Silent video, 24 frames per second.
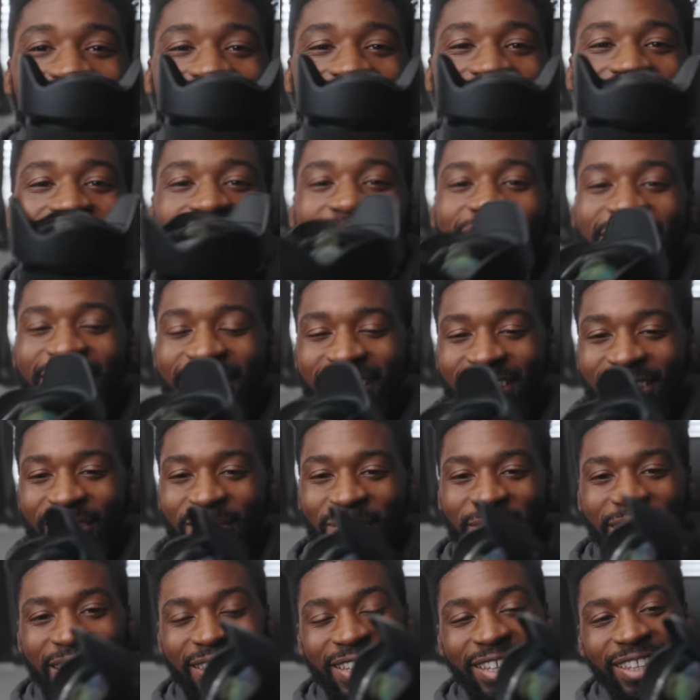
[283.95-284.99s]

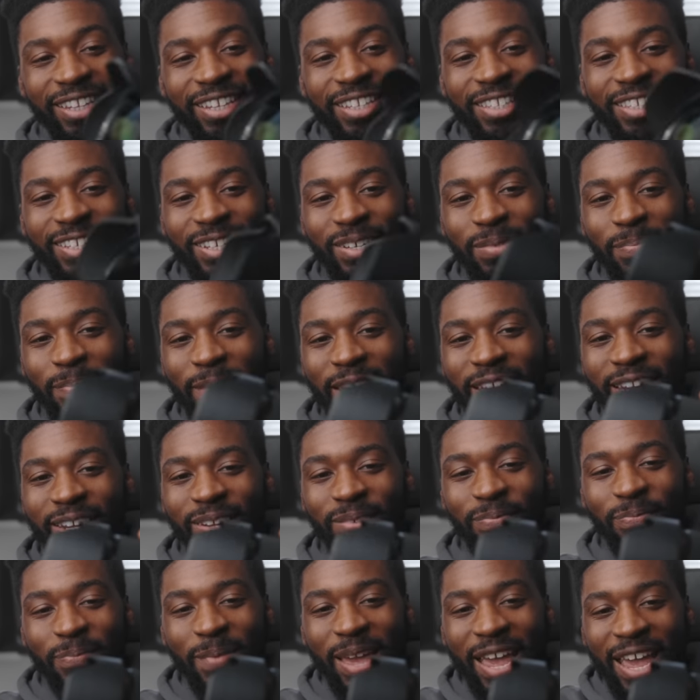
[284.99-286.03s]
made
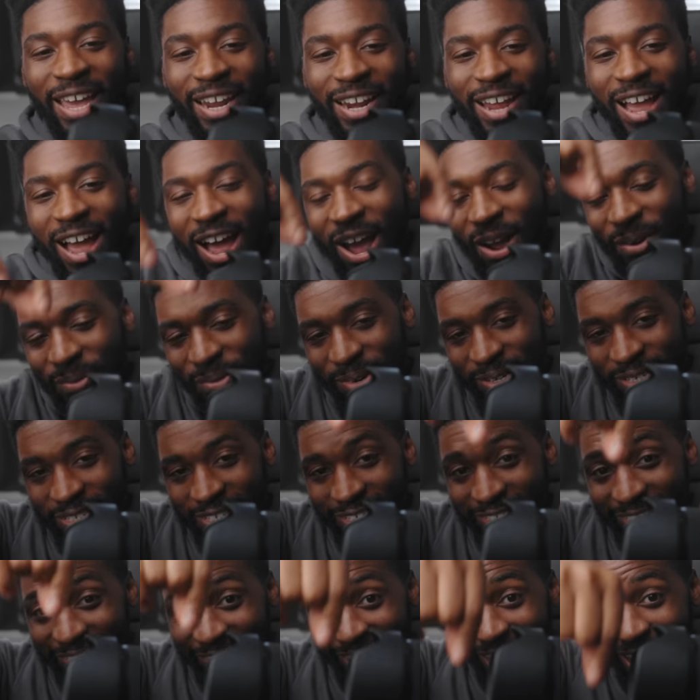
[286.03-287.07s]
it mad awkward
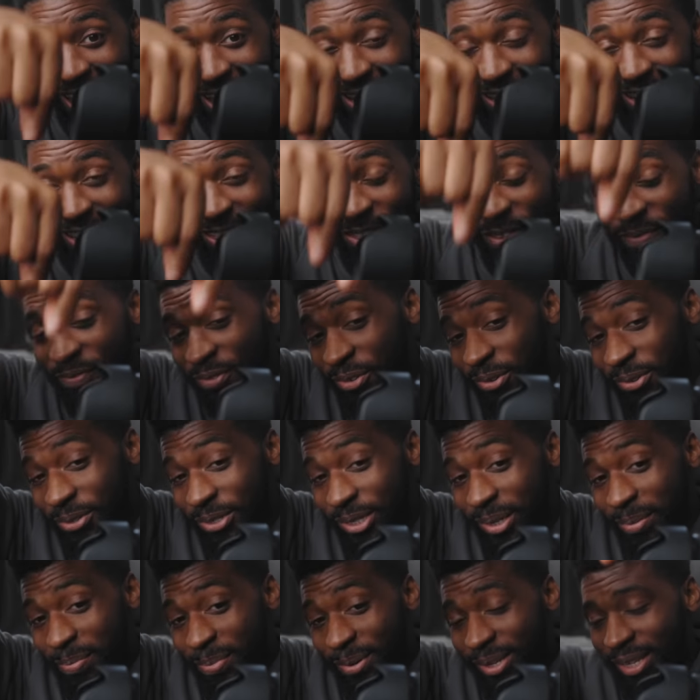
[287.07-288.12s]
to slide in the
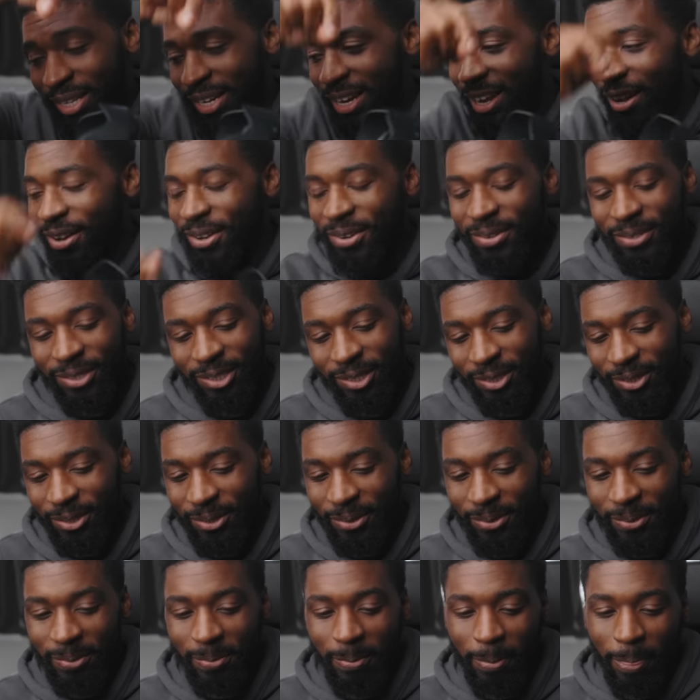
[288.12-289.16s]
filter and pull it out.
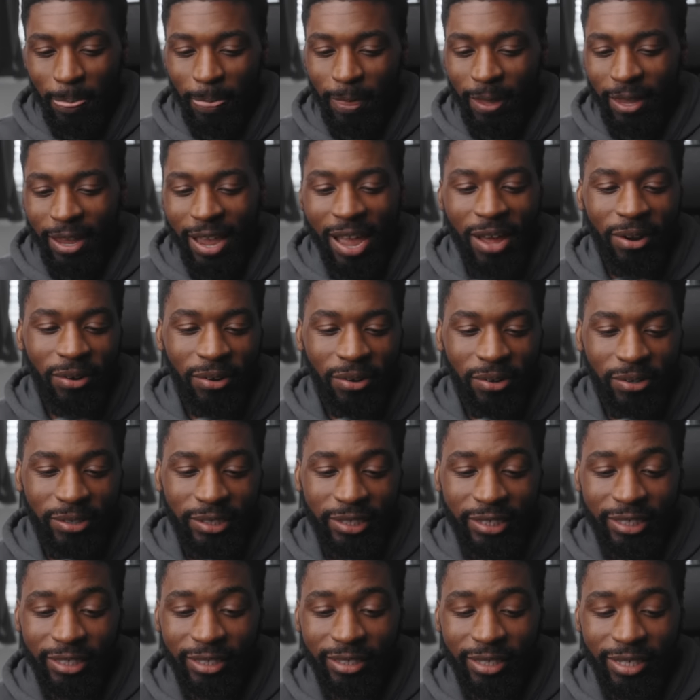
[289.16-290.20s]
So I don't know, it
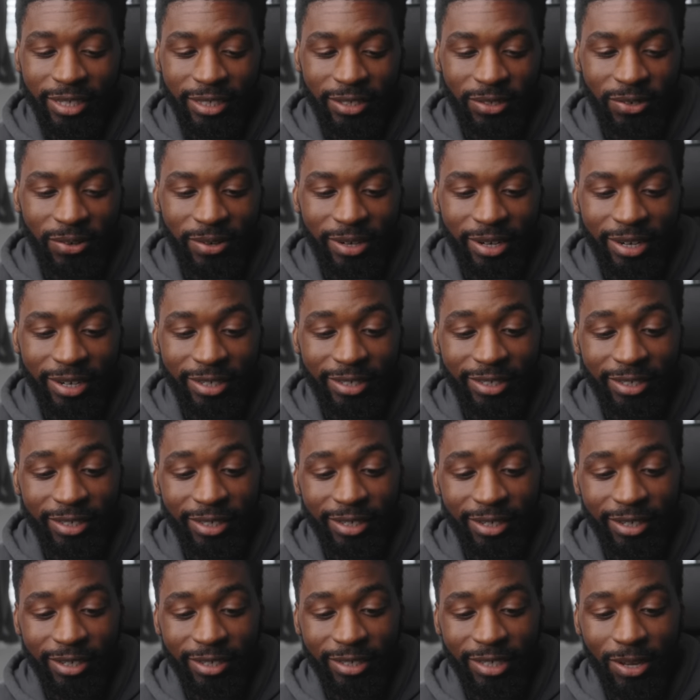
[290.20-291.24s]
just isn't on there as
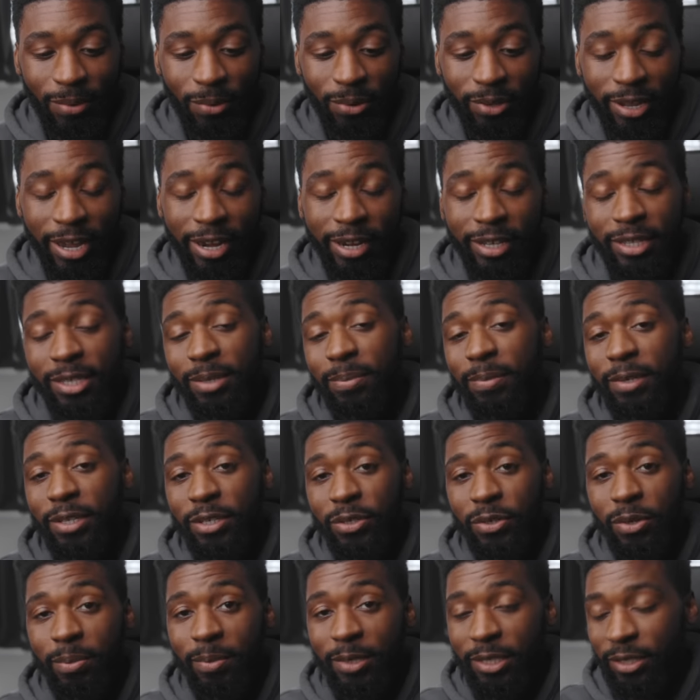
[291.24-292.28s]
secure as I would like it to be.
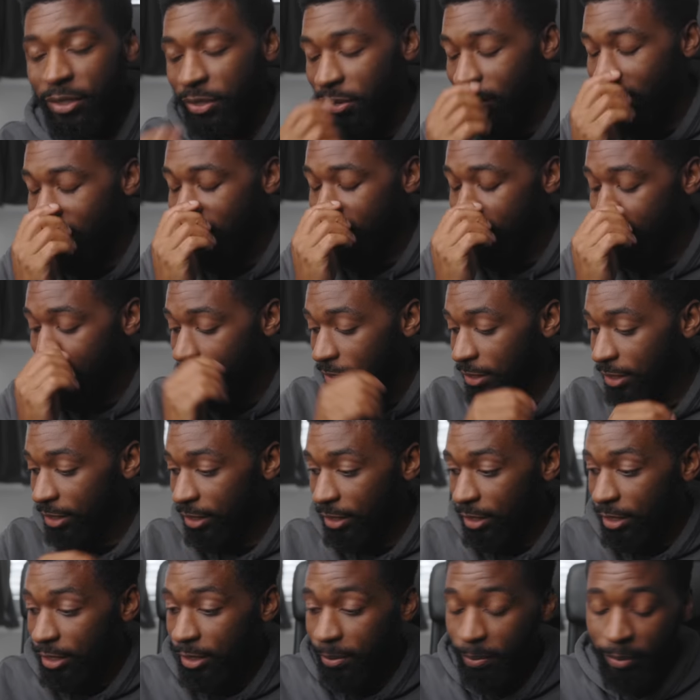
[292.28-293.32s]
So I'm gonna just go ahead and sell this
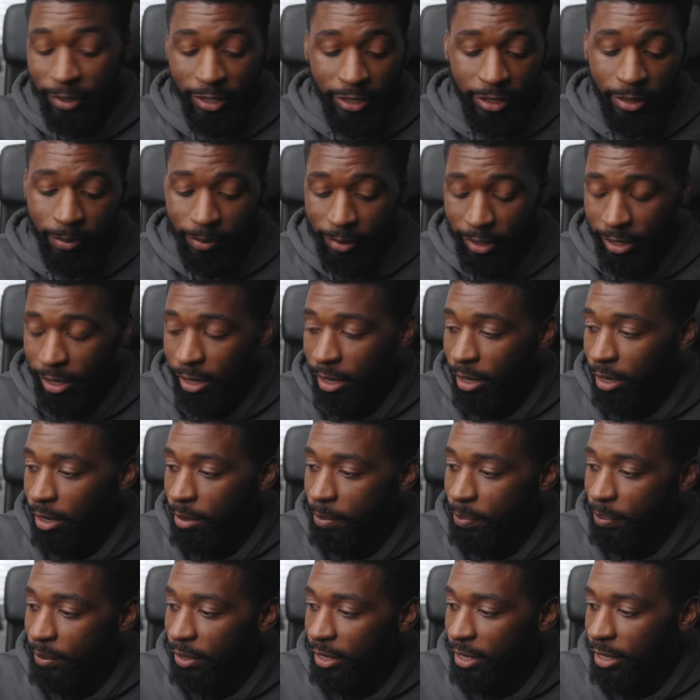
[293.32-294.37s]
lens and pick something
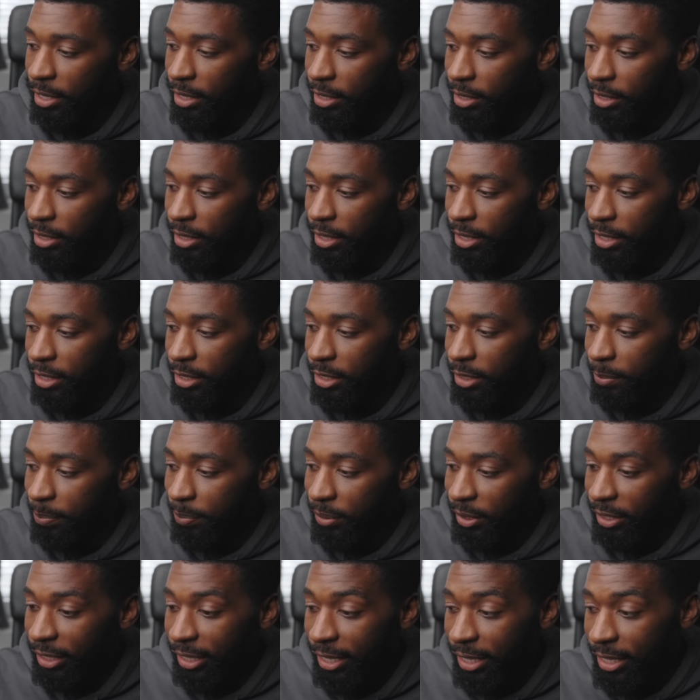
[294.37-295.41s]
up in its
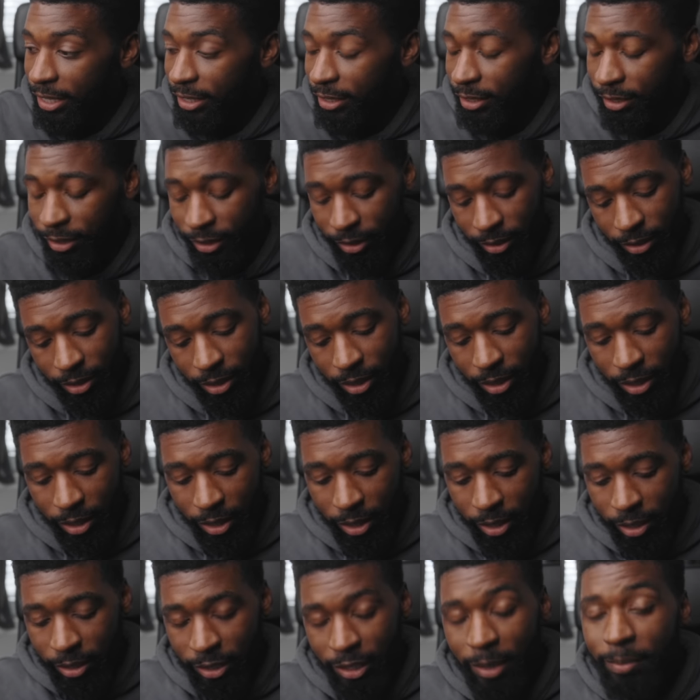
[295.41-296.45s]
place.
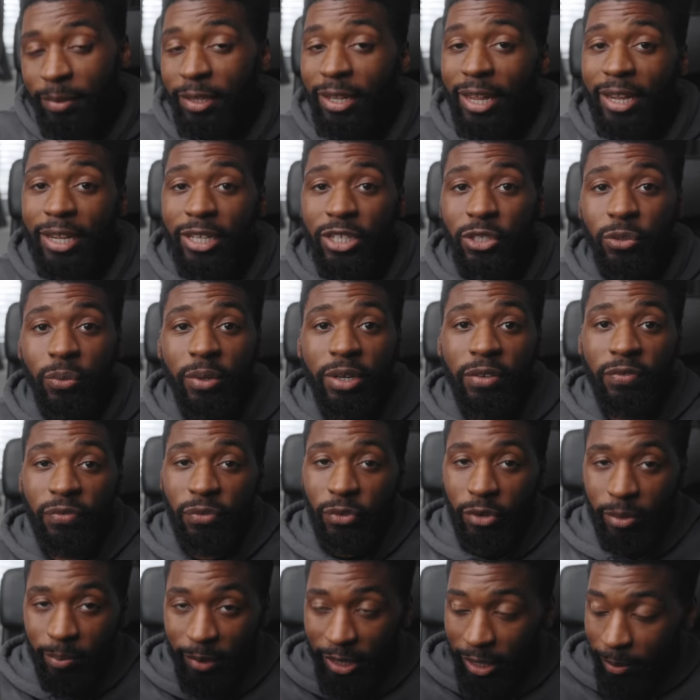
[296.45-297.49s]
Something like a
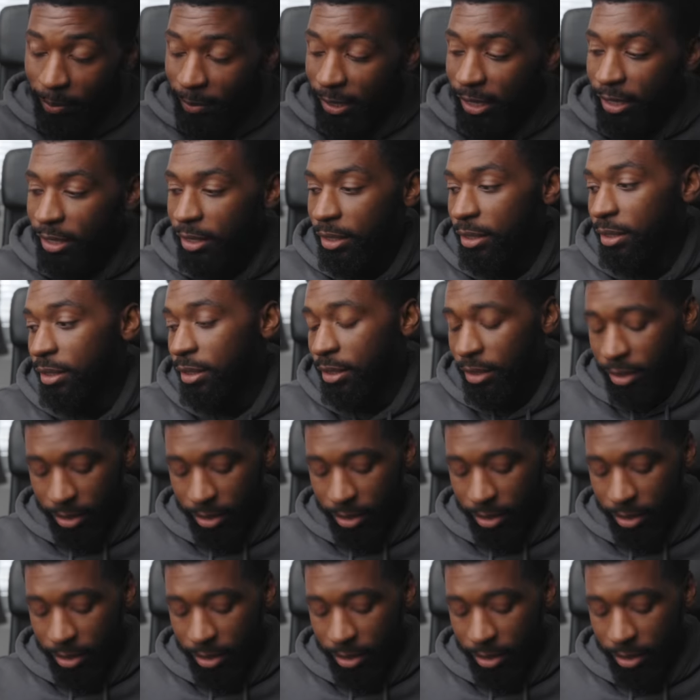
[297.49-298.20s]
24 millimeter.